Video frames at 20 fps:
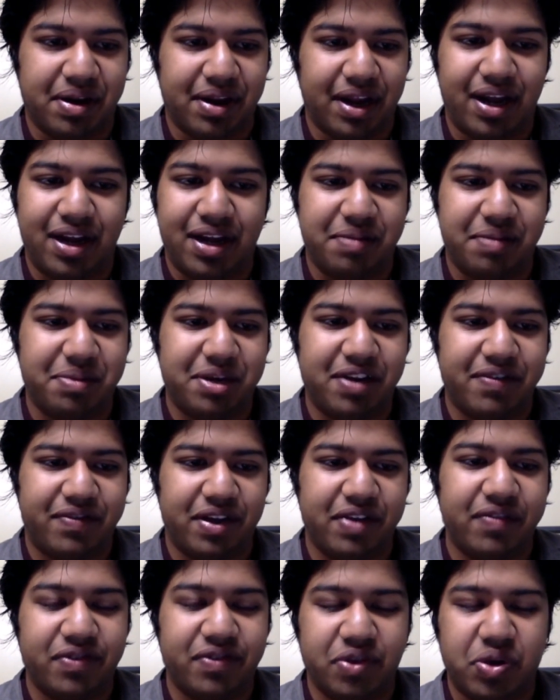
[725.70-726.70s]
yeah i mean if,
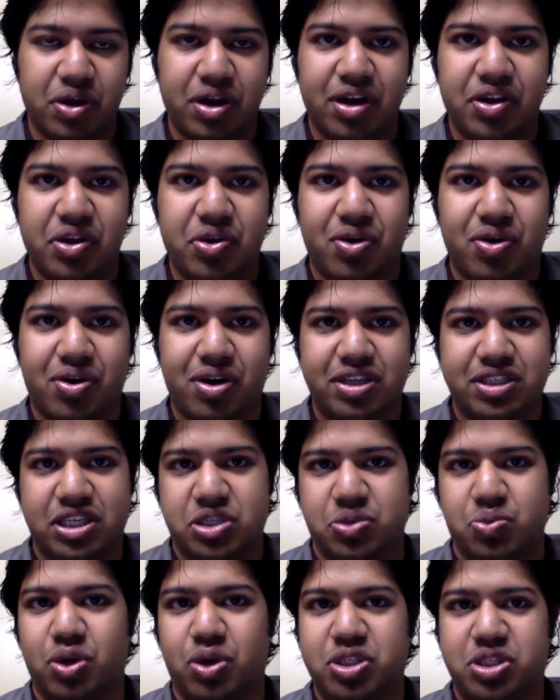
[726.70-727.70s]
if your
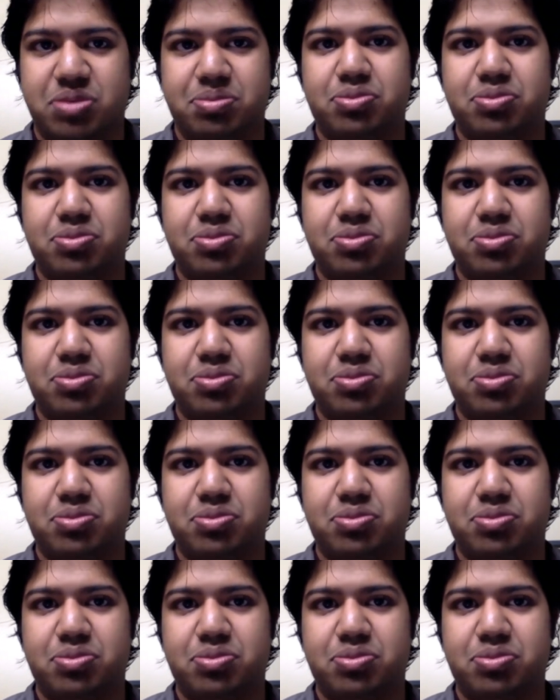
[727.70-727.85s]
organization wants to